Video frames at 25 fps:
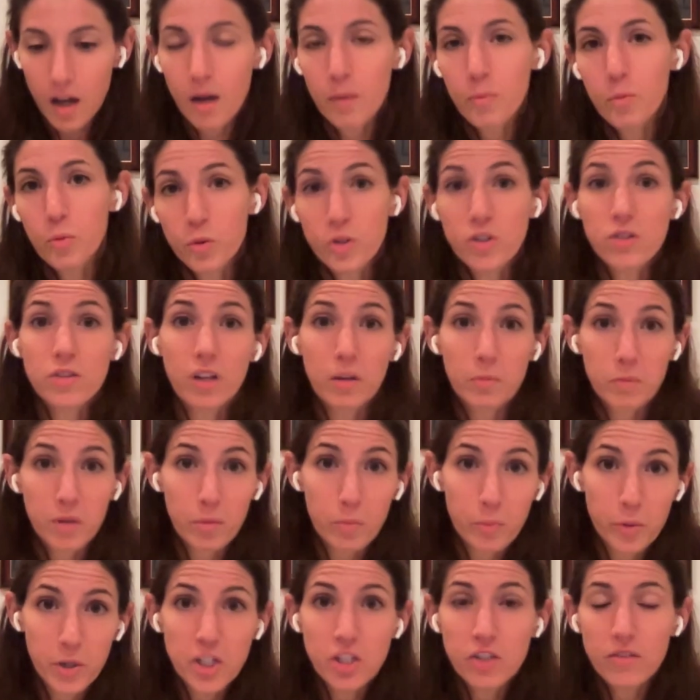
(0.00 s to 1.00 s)
which is going to be a
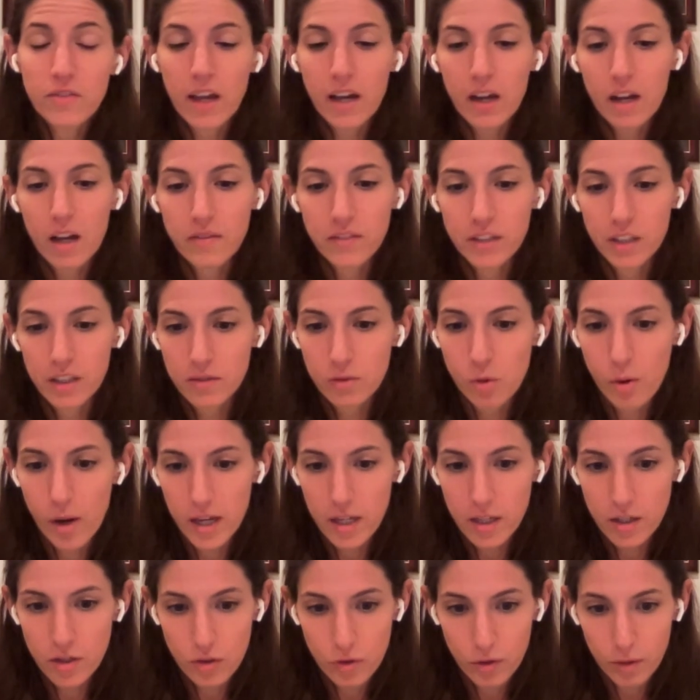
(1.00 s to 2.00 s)
breach of that covenant of quiet
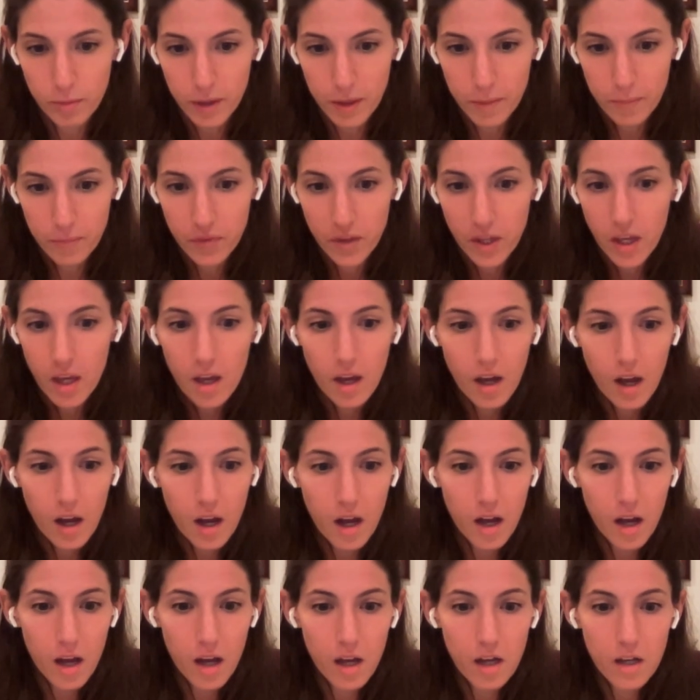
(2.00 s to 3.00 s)
enjoyment.
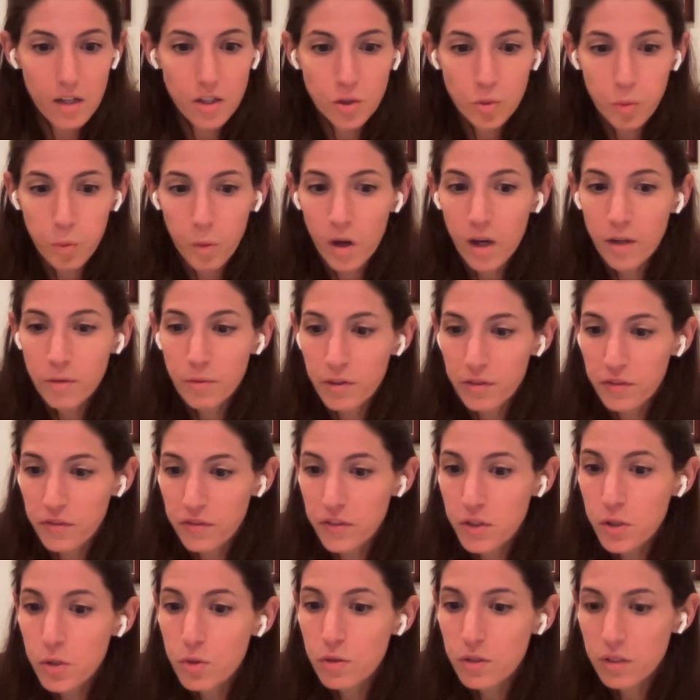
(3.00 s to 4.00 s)
Tuan
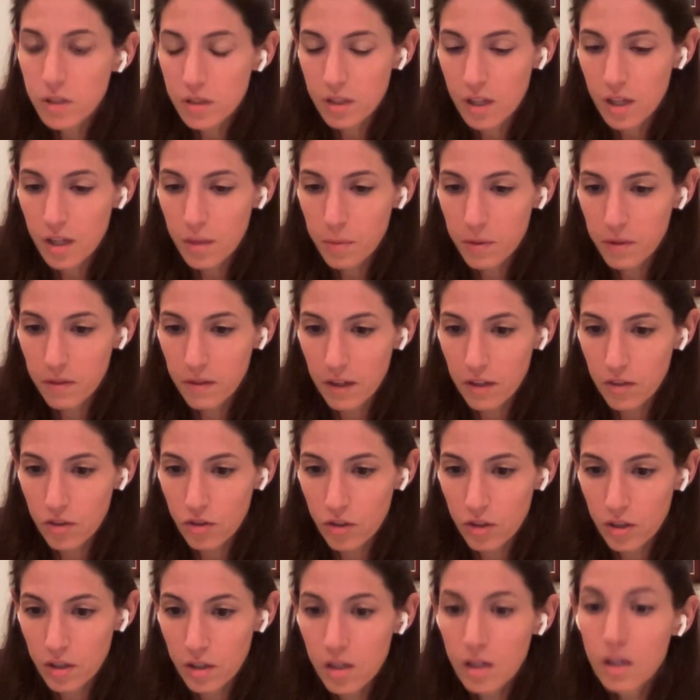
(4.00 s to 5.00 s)
refused to take
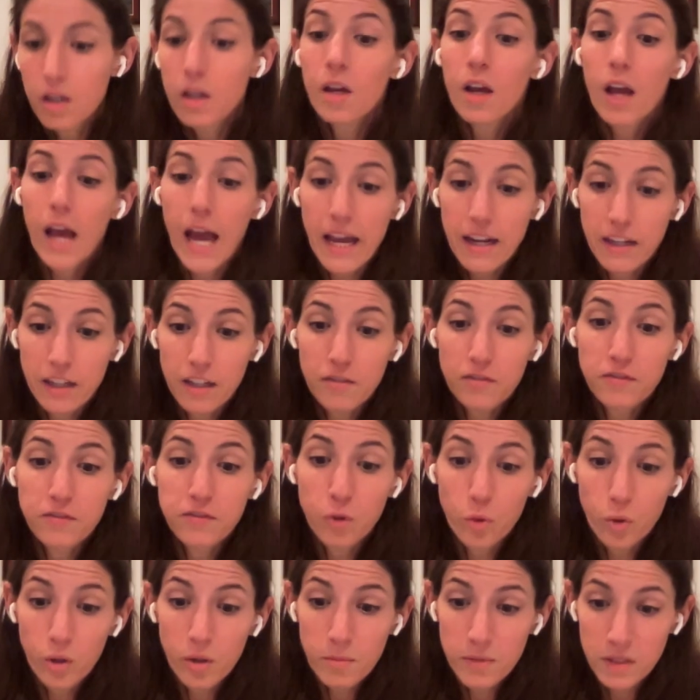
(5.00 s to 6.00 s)
possession and
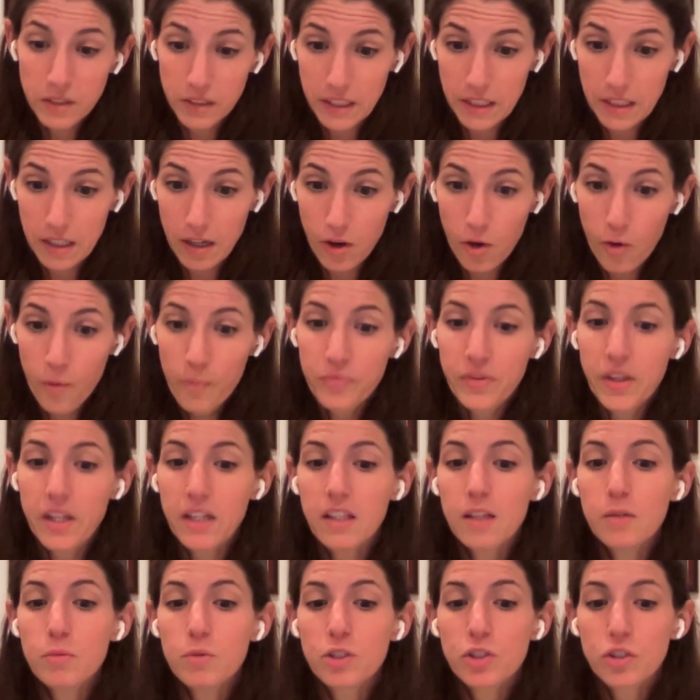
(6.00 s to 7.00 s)
informed Leo that
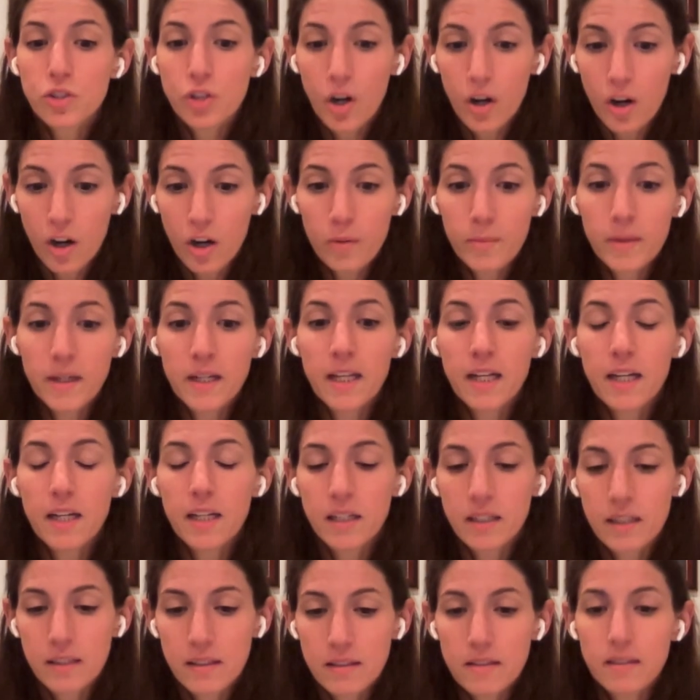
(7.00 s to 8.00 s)
he was
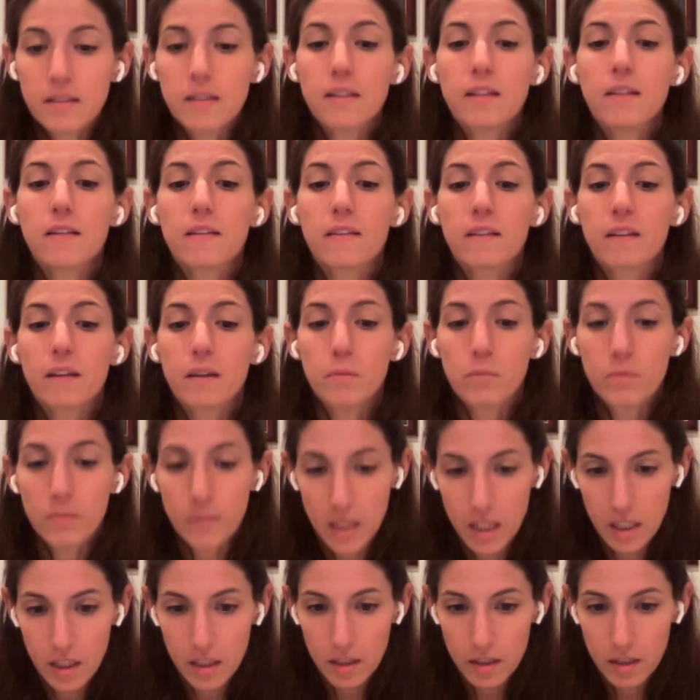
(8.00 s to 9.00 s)
terminating his lease
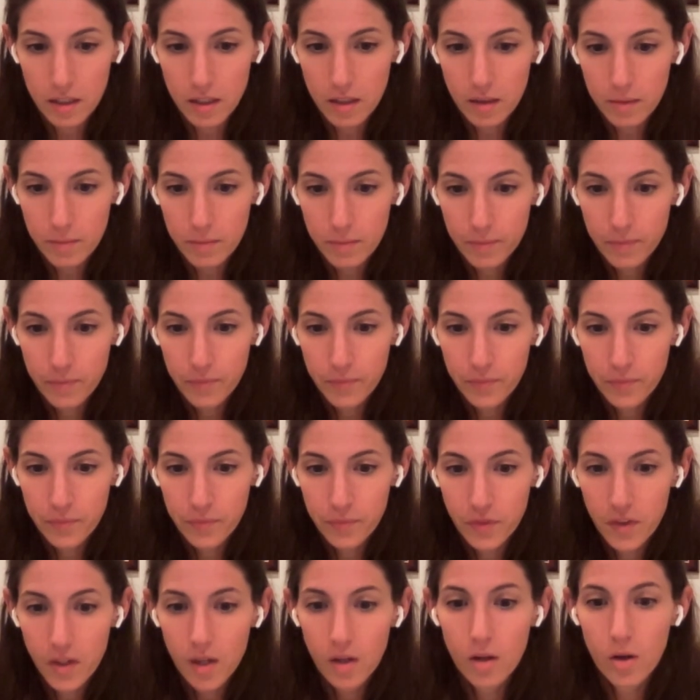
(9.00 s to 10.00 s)
immediately.
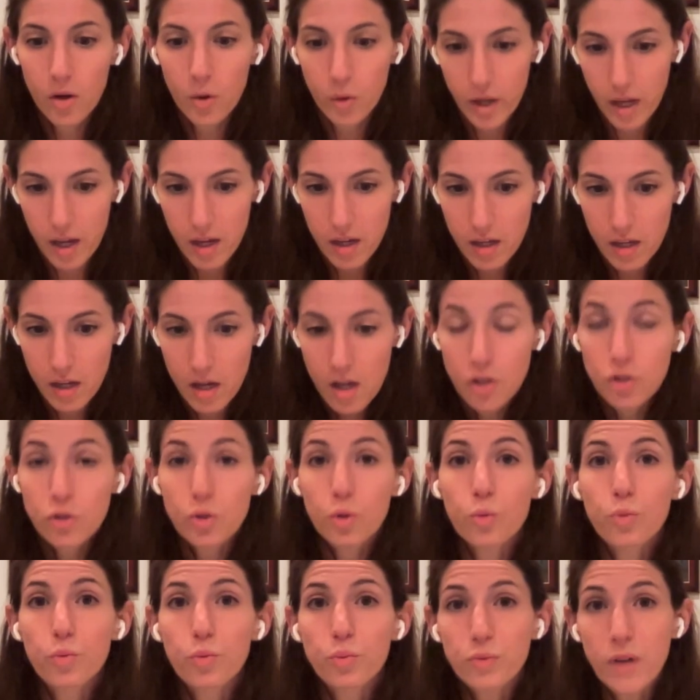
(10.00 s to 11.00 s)
Okay, so
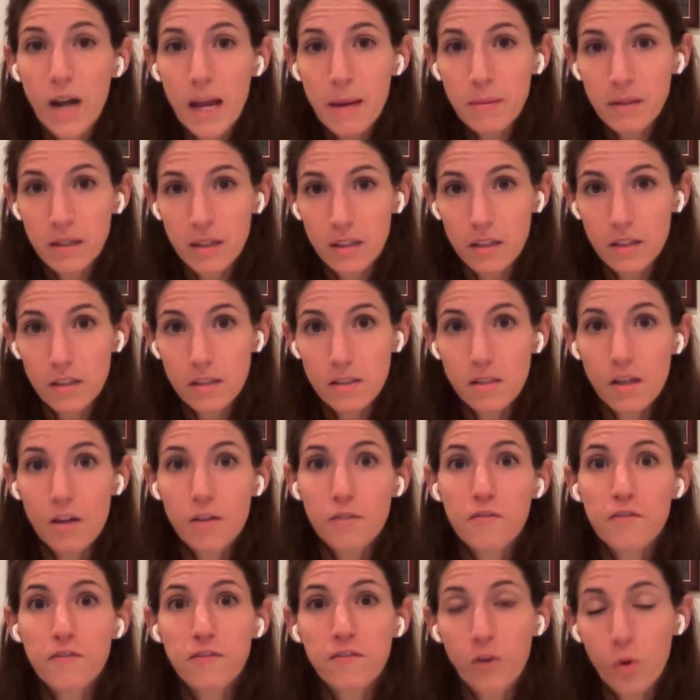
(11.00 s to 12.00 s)
remedies
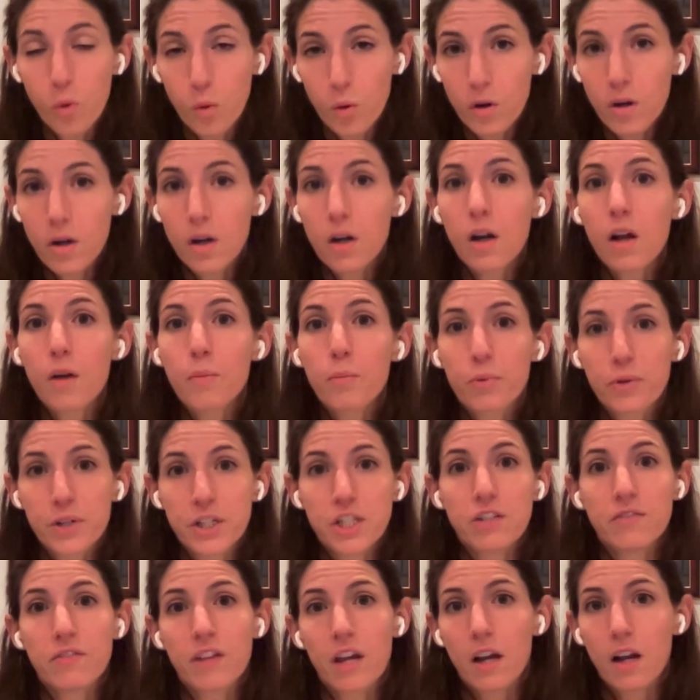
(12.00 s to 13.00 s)
for breach
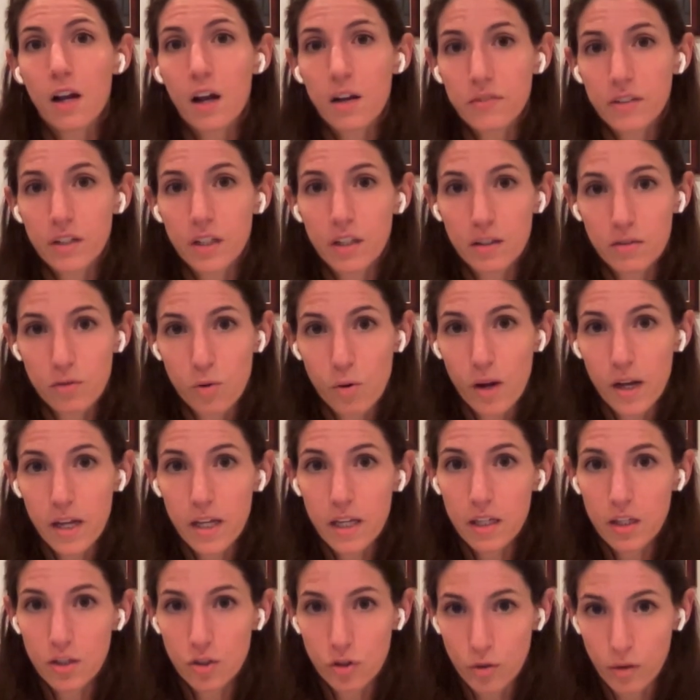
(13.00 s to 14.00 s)
of that covenant of
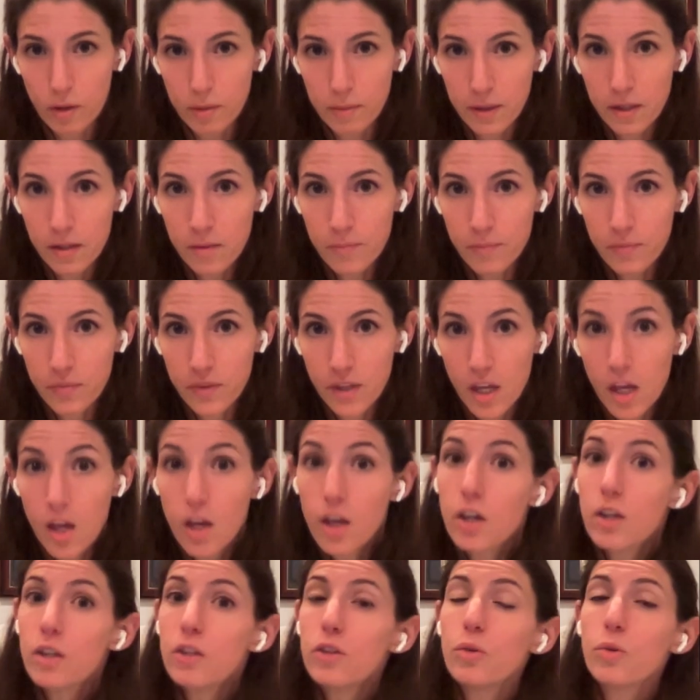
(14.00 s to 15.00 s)
quiet enjoyment.
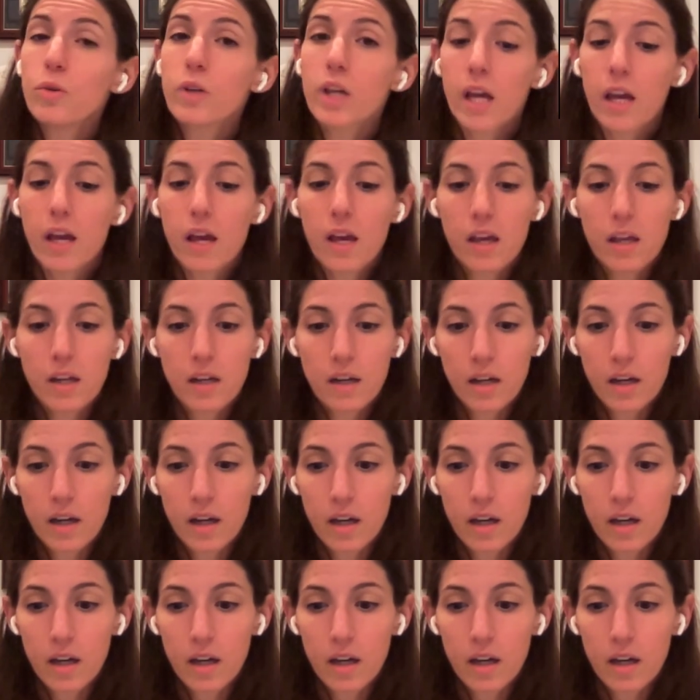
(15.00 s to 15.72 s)
You can